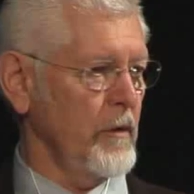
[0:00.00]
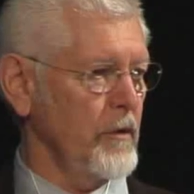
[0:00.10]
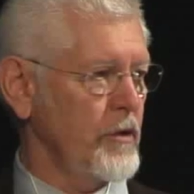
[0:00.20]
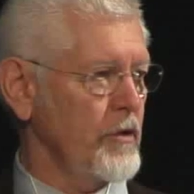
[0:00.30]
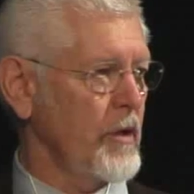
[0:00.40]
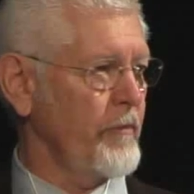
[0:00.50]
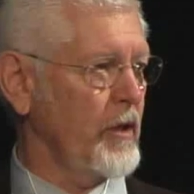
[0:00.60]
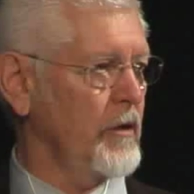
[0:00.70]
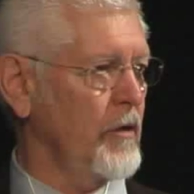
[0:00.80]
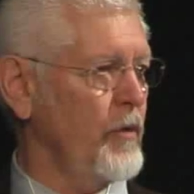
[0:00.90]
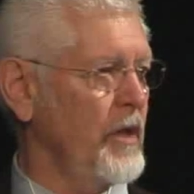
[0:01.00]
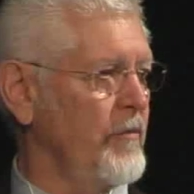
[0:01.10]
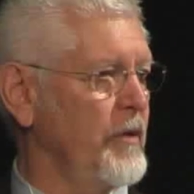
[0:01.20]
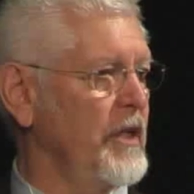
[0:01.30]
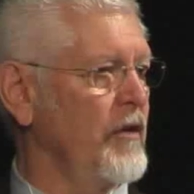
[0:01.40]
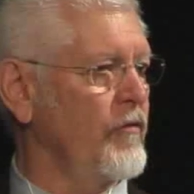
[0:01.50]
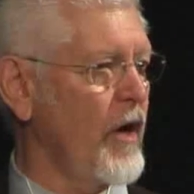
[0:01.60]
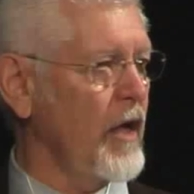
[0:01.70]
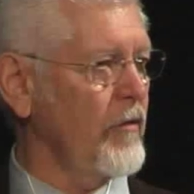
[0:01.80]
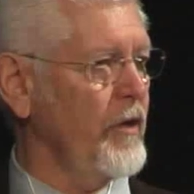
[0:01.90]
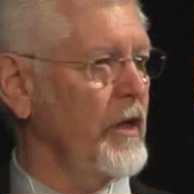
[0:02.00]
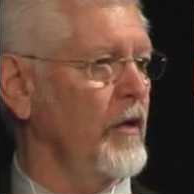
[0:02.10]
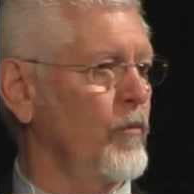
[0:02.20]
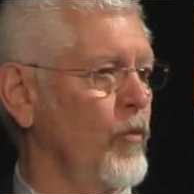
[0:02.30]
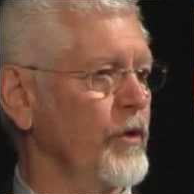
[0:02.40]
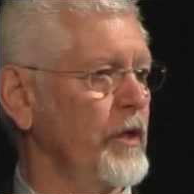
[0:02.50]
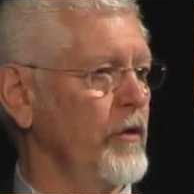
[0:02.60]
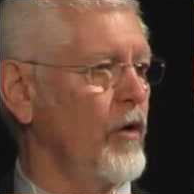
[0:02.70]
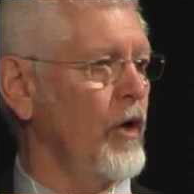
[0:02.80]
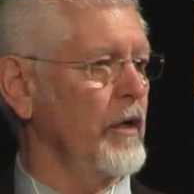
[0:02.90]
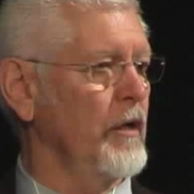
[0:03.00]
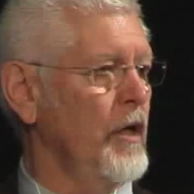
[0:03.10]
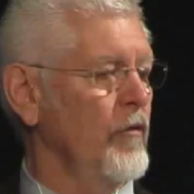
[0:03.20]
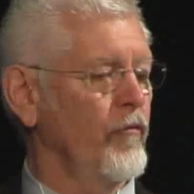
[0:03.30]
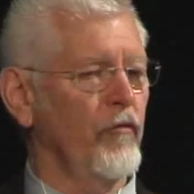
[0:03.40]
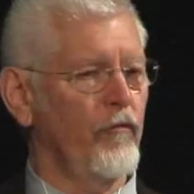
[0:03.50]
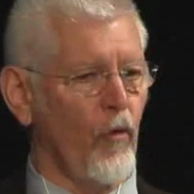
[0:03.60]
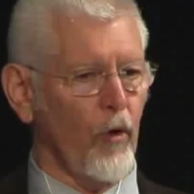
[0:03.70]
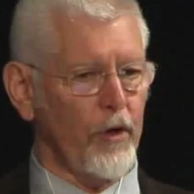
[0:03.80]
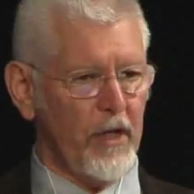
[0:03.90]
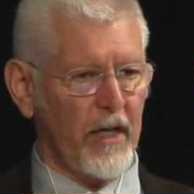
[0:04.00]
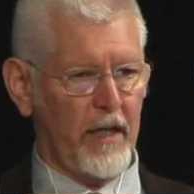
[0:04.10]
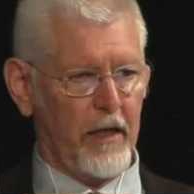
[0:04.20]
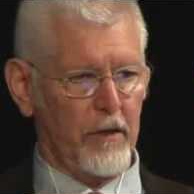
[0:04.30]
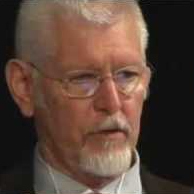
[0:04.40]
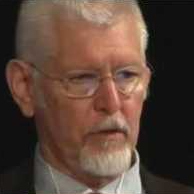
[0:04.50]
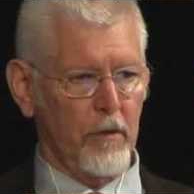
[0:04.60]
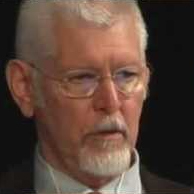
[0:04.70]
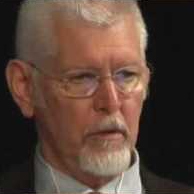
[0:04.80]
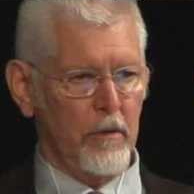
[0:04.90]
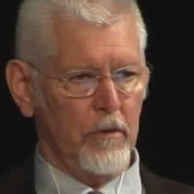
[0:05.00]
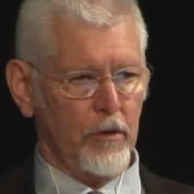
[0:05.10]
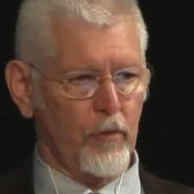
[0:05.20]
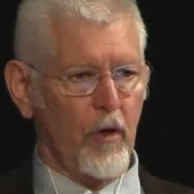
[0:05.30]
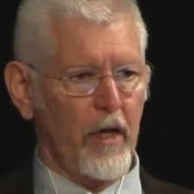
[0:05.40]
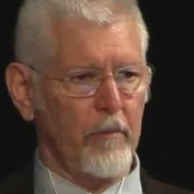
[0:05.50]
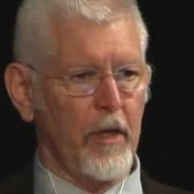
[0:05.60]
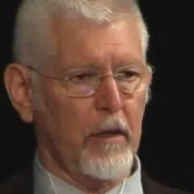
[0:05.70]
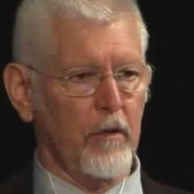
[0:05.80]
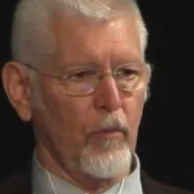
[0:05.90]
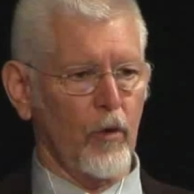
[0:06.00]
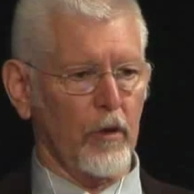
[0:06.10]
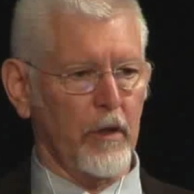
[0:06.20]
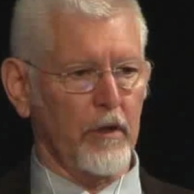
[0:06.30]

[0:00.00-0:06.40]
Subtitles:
This is something that we have been evolving and working on for 4 decades to try and make it work.